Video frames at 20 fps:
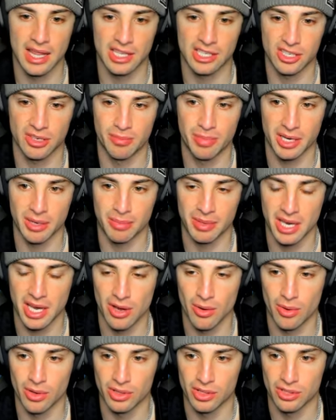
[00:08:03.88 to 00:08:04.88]
that's going to pick up
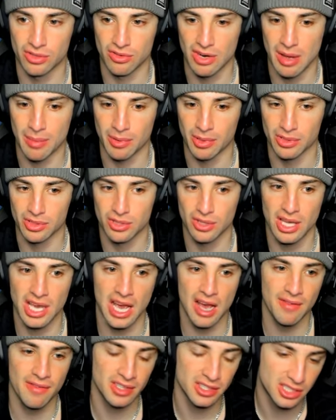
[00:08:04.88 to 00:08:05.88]
KO onto Terapagos. So they
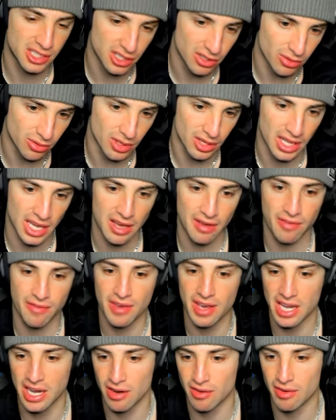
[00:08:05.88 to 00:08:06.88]
have Incineroar. They have
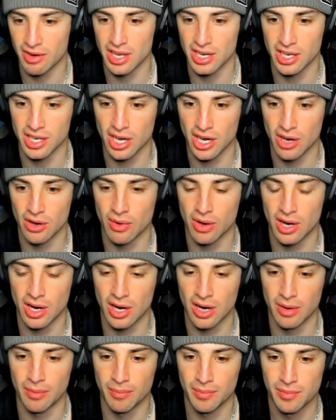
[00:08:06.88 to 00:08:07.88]
Fake Out ready to go.
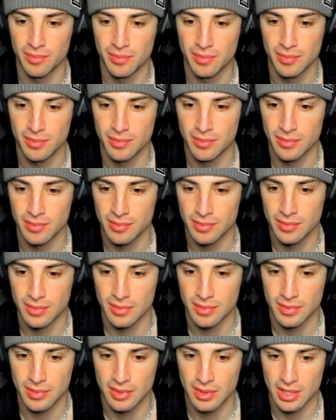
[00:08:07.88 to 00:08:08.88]
Um,
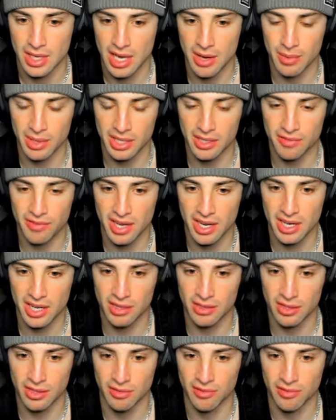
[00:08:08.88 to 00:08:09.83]
and we get to find out their